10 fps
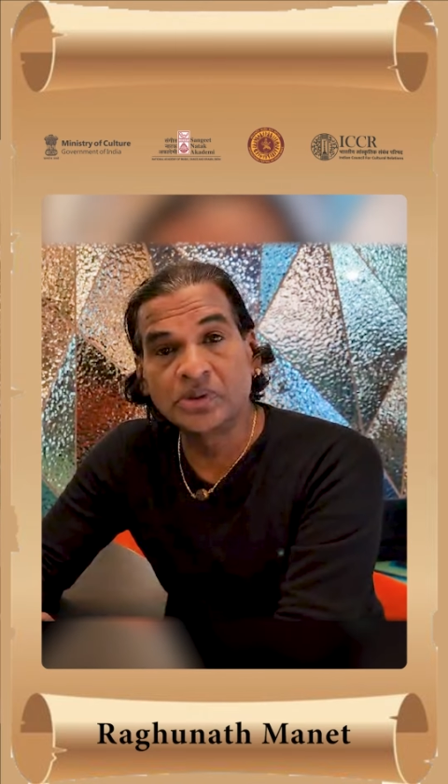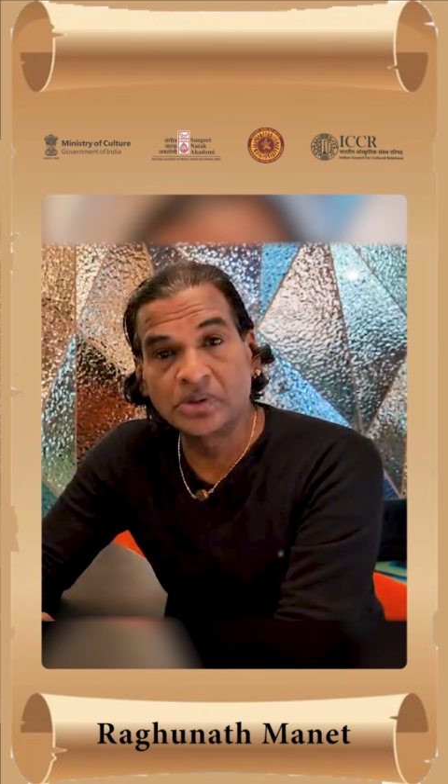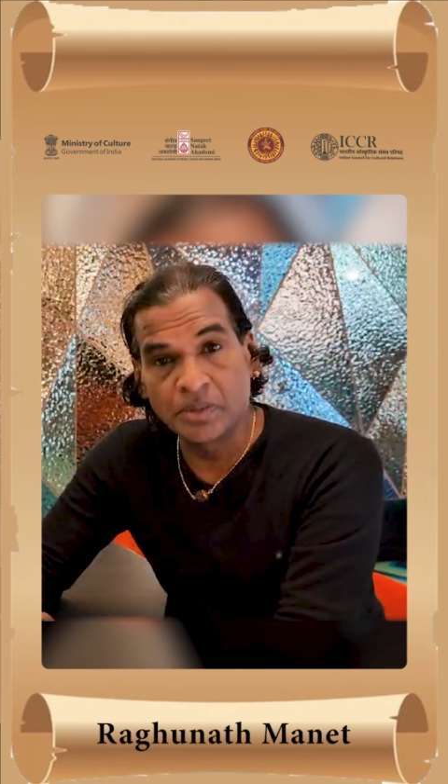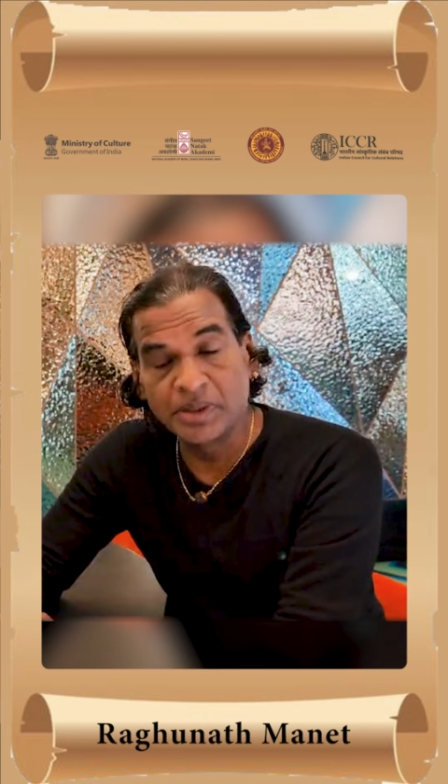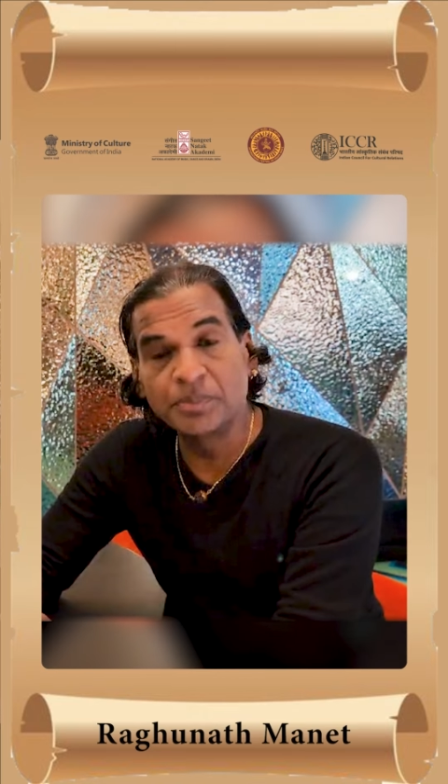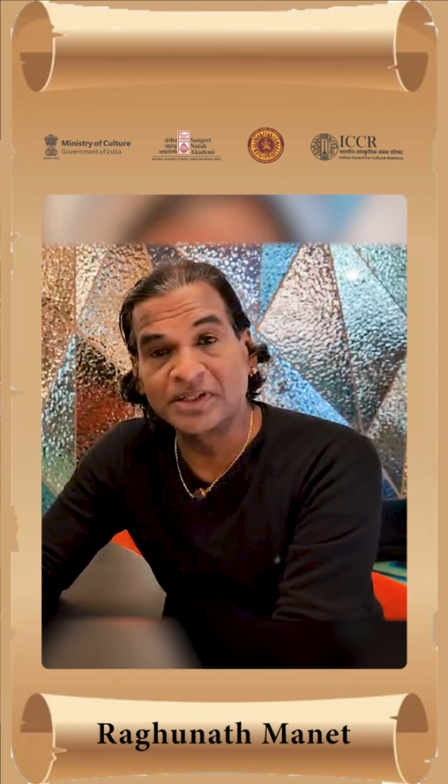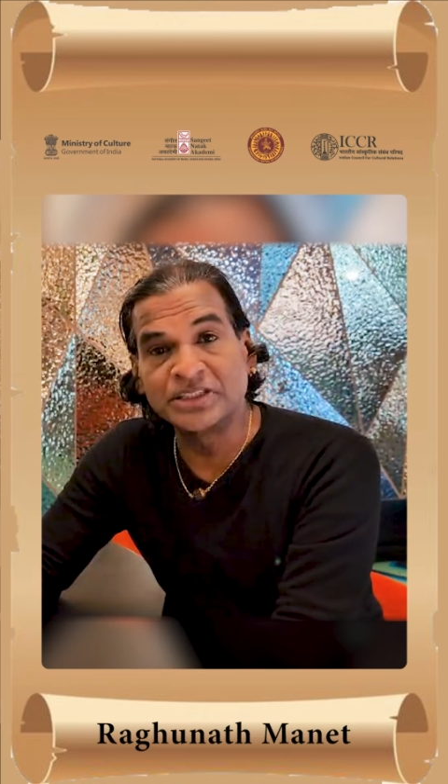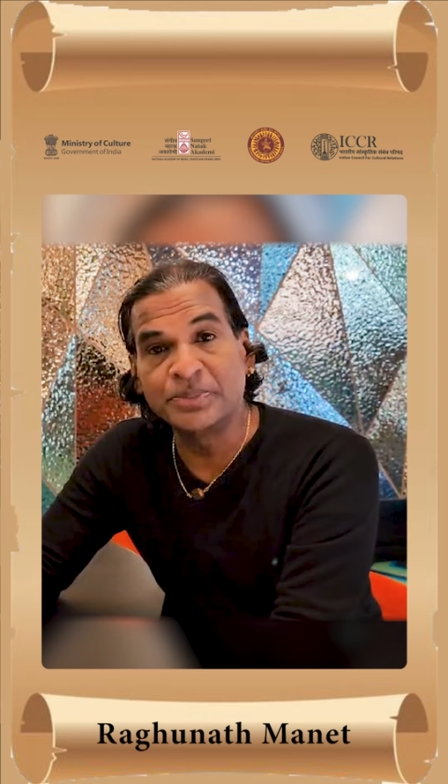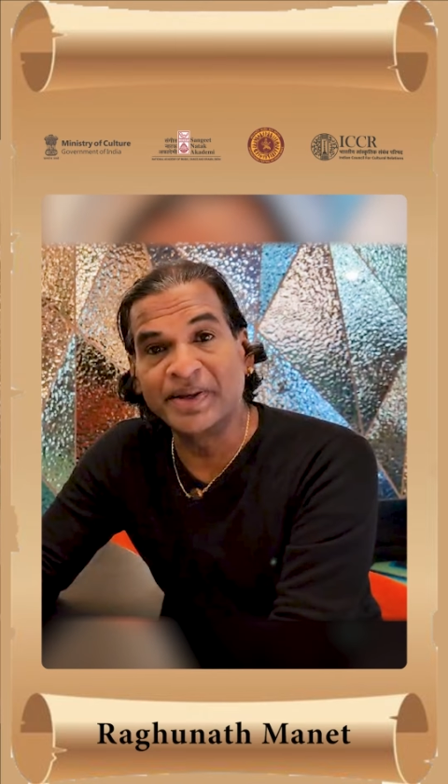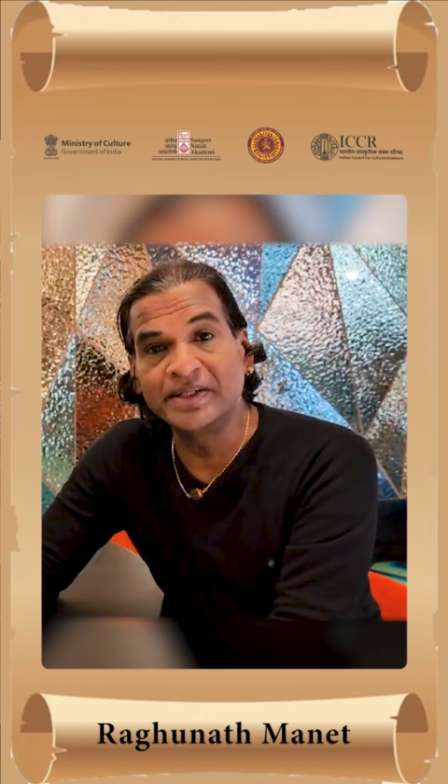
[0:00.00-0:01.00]
come and
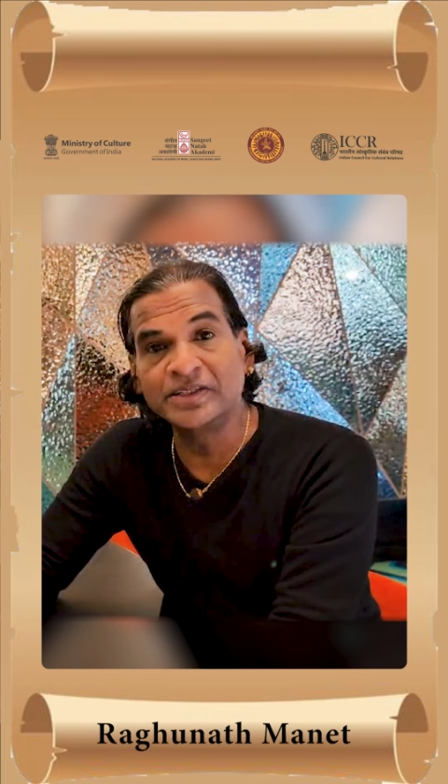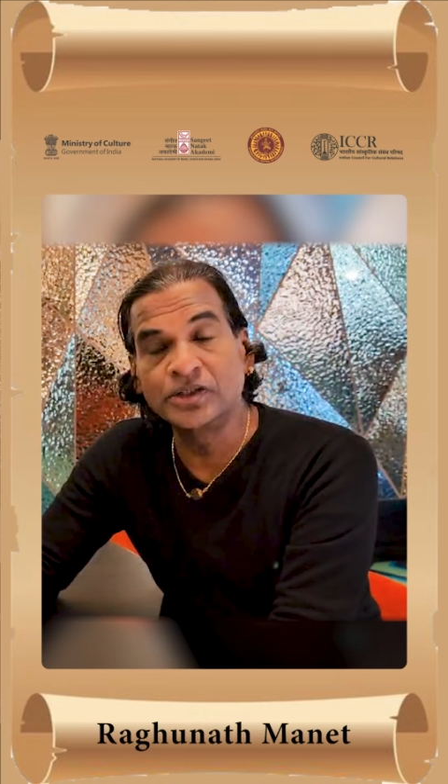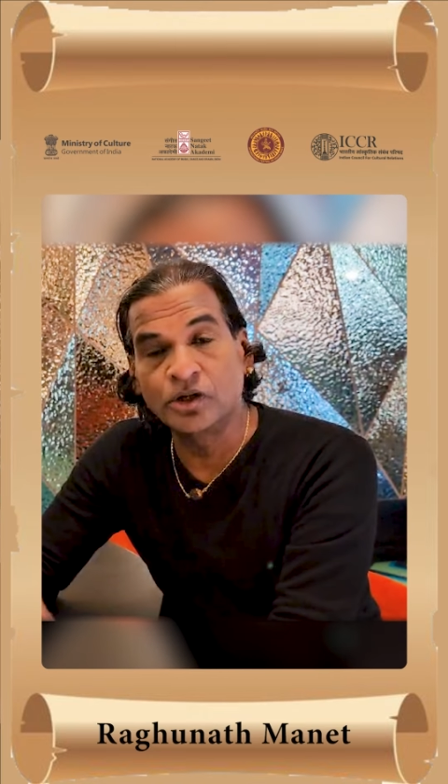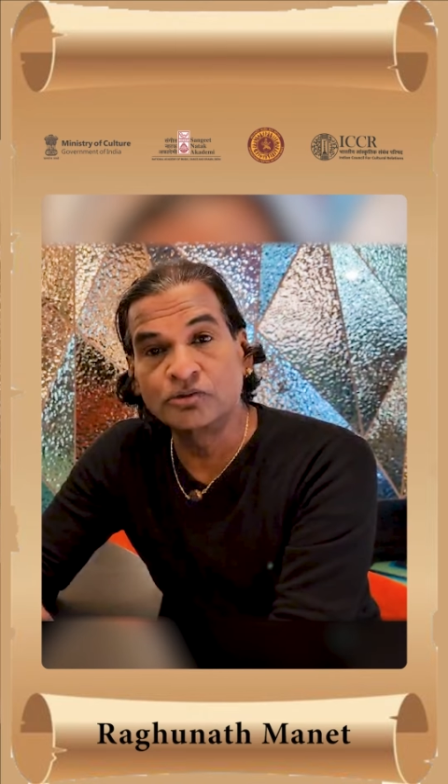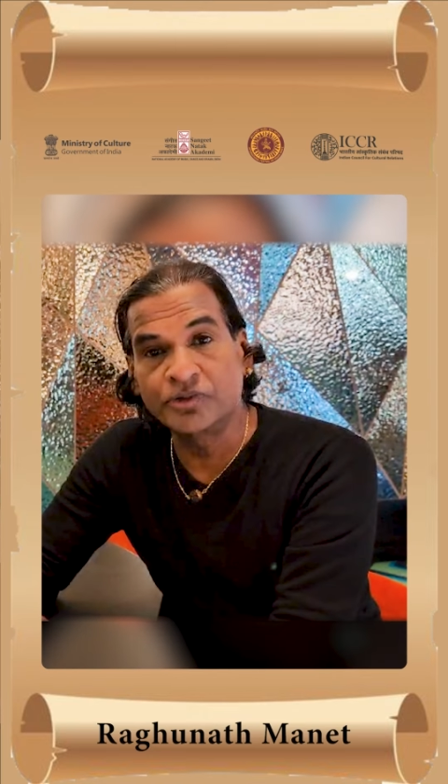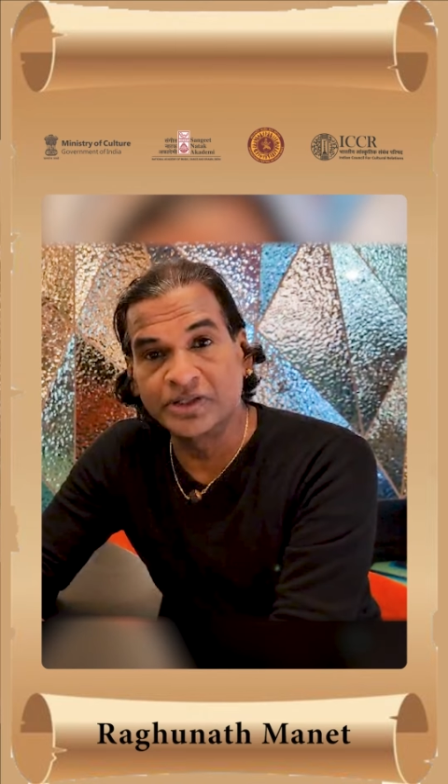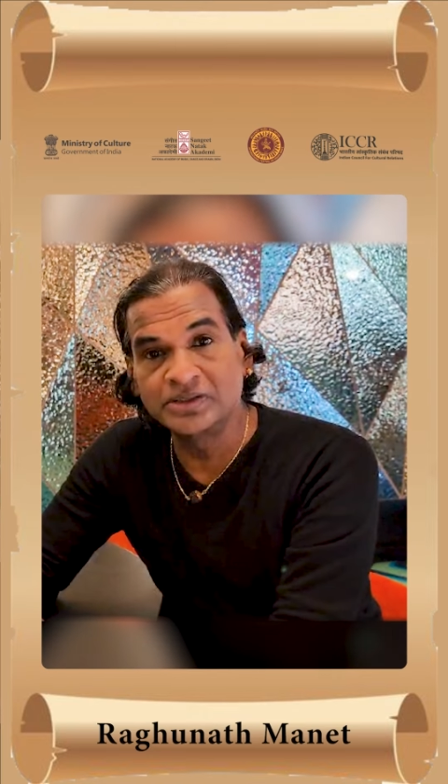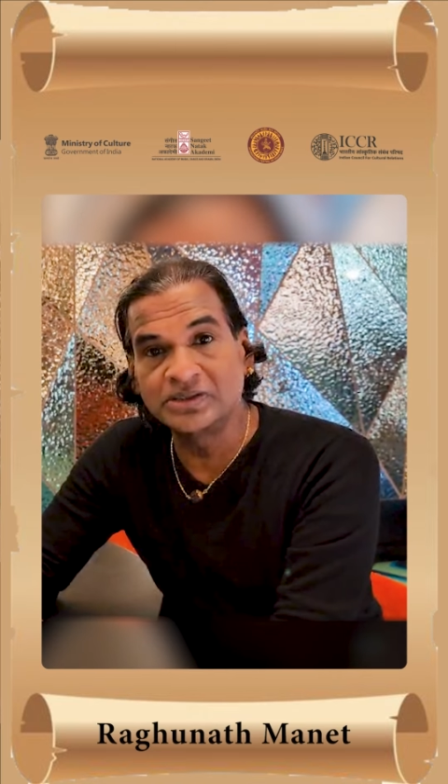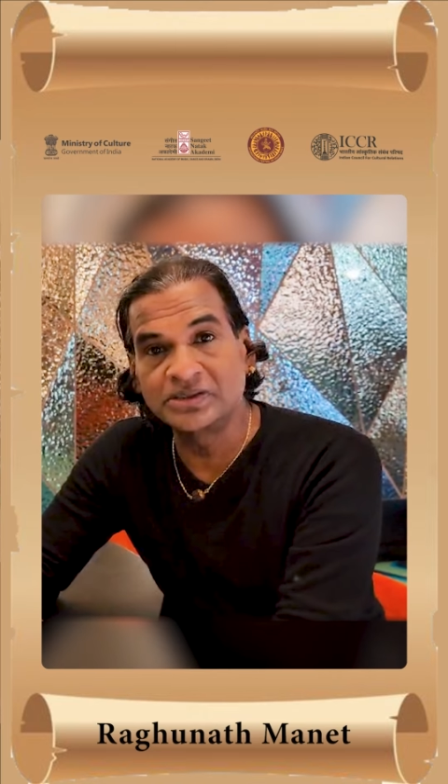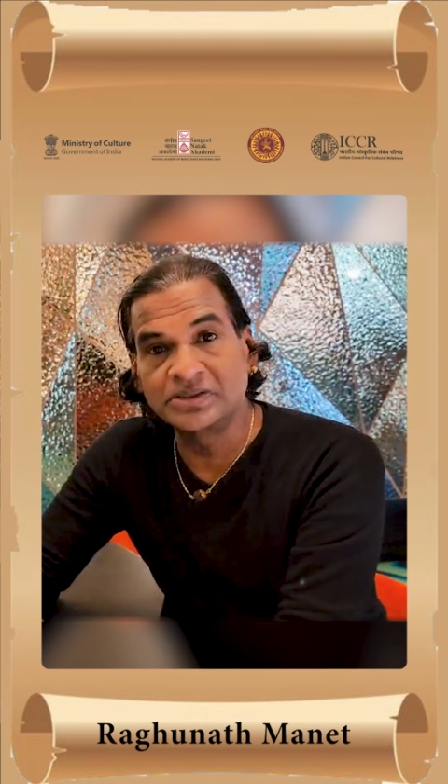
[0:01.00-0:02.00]
participate in the
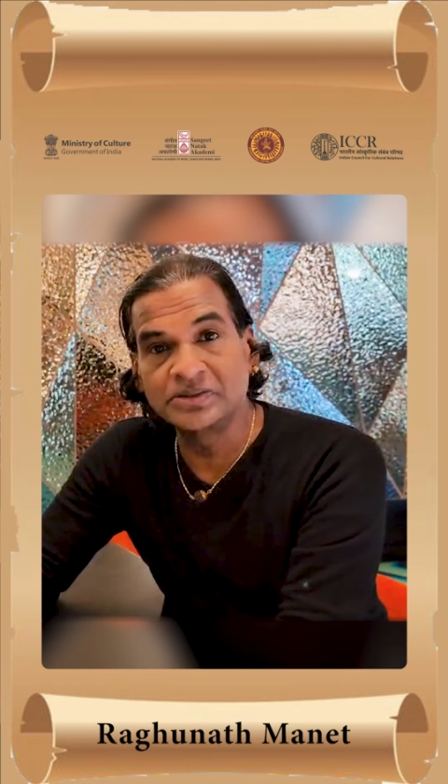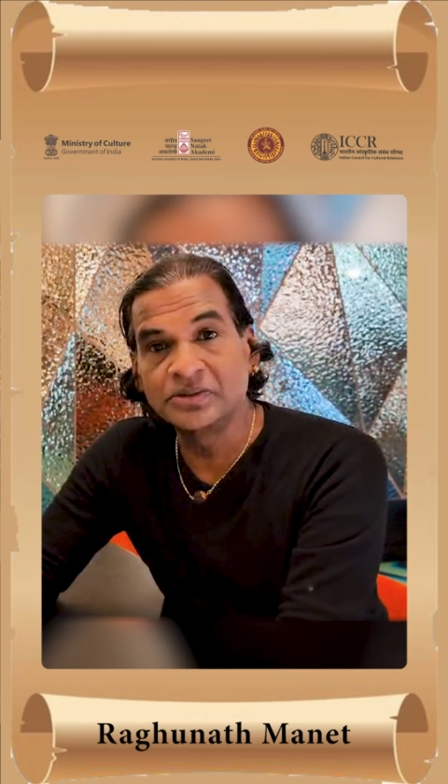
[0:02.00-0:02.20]
conference